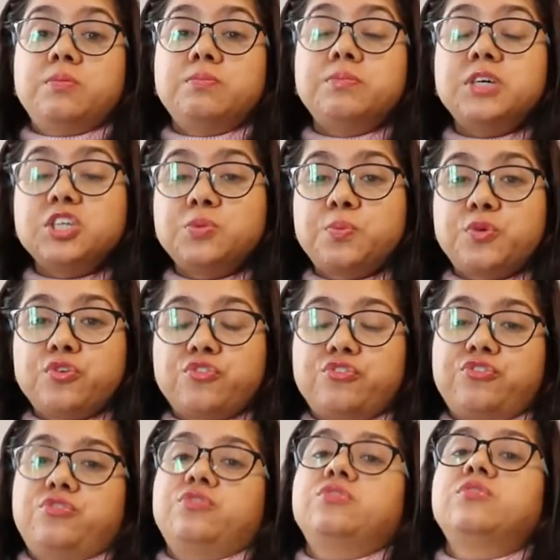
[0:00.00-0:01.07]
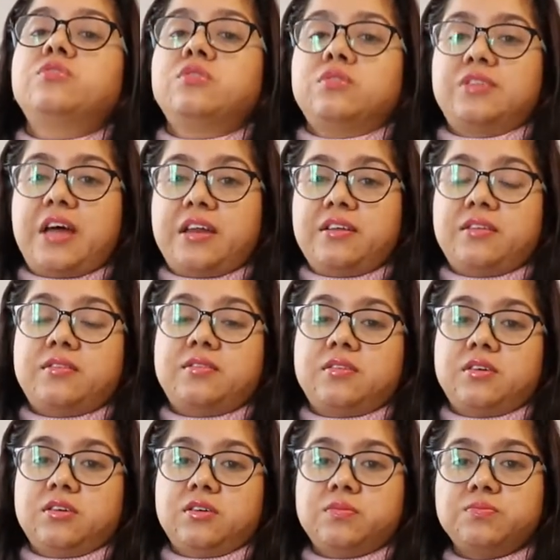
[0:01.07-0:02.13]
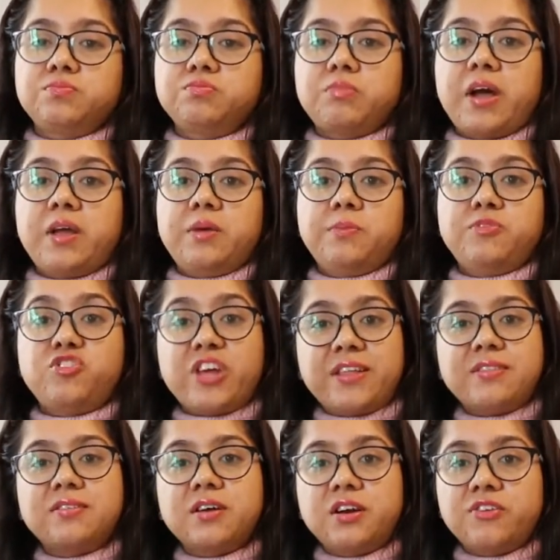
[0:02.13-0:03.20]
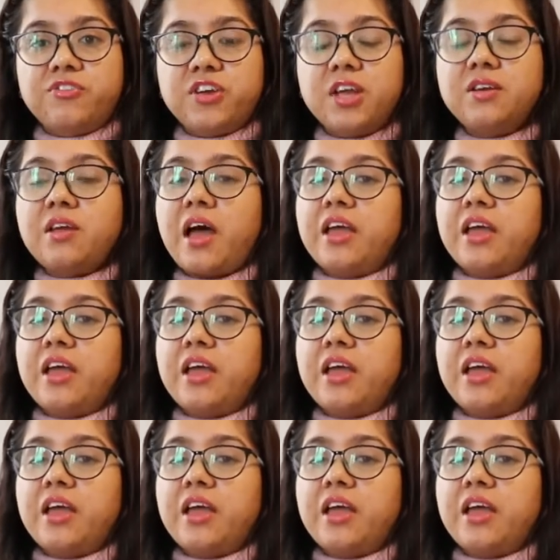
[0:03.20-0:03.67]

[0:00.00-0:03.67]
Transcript: birth proof, that is my 10th certificate.